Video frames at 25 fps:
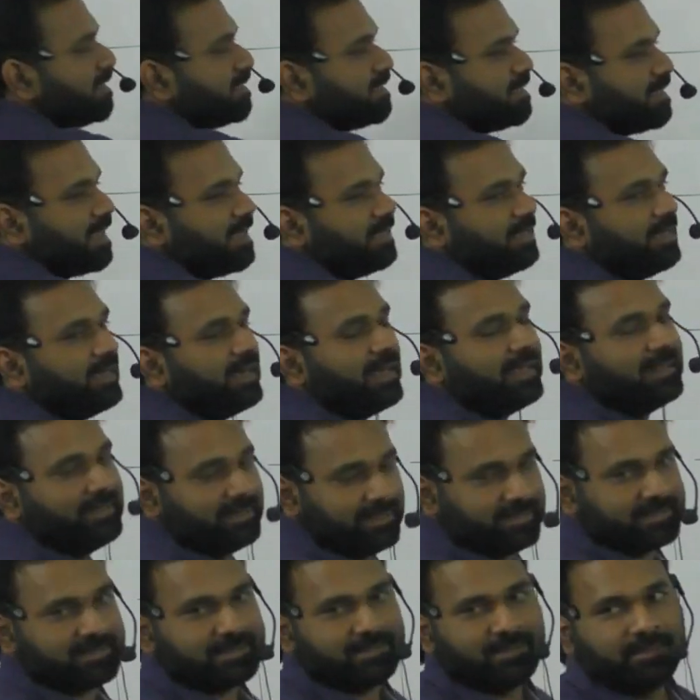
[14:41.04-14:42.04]
is standing like
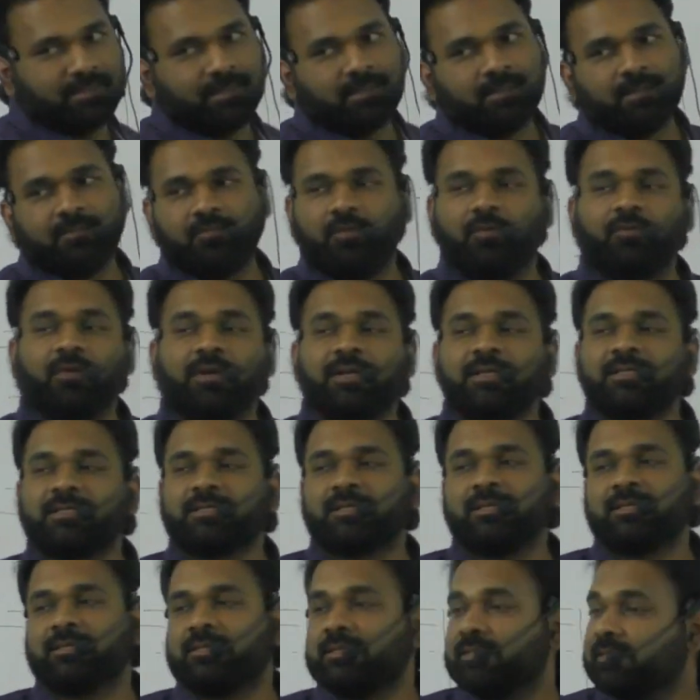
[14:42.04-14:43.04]
this. We will
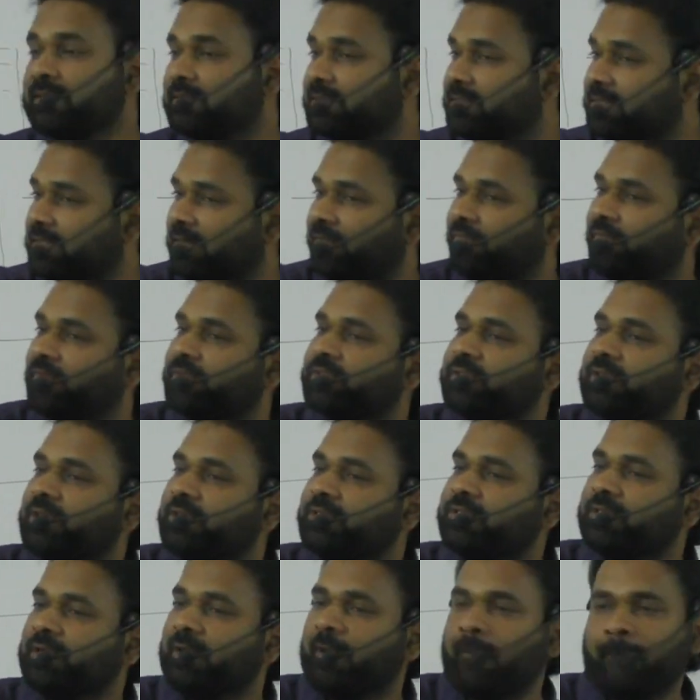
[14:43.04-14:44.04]
discuss this in surface
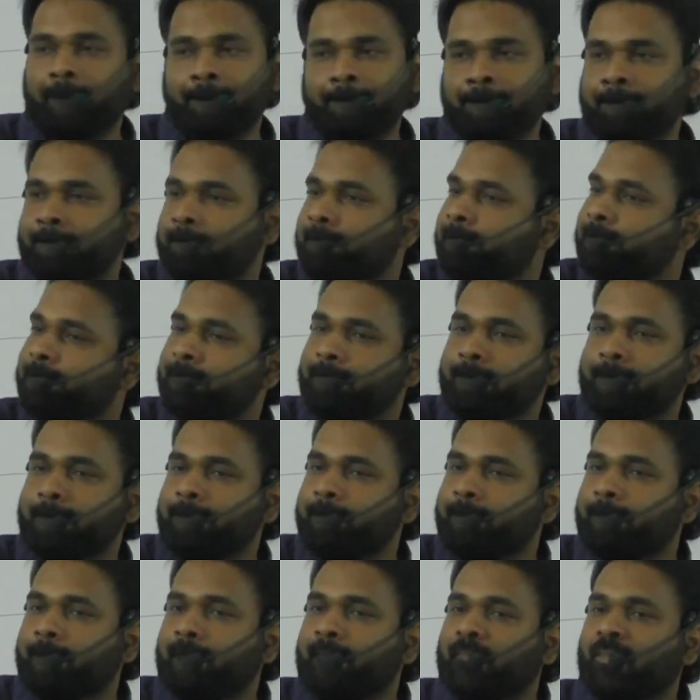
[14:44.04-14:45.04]
tension.
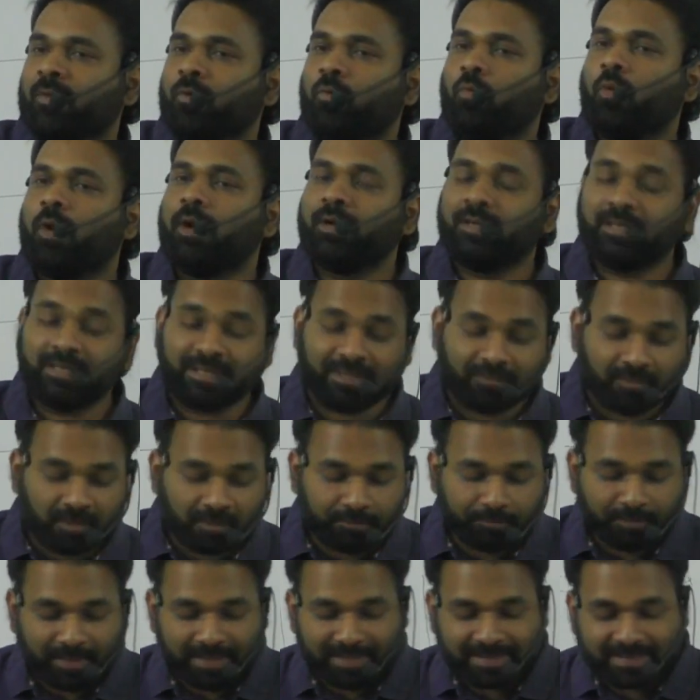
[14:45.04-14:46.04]

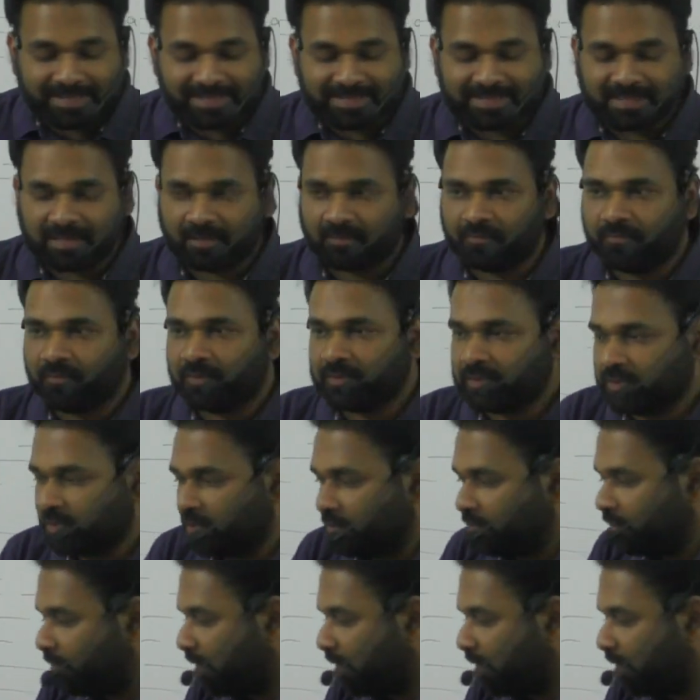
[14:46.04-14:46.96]
Whatever be the surface of